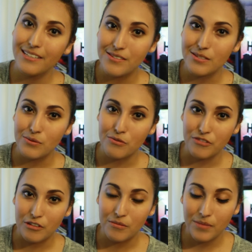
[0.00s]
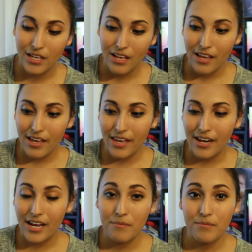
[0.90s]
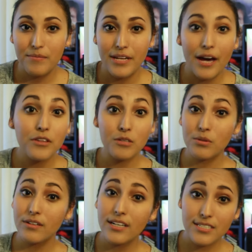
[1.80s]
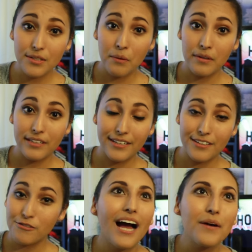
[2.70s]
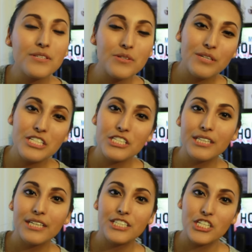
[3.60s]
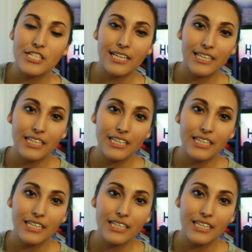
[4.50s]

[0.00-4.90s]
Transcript: A S U film. And I'm now the production coordinator. I was originally just a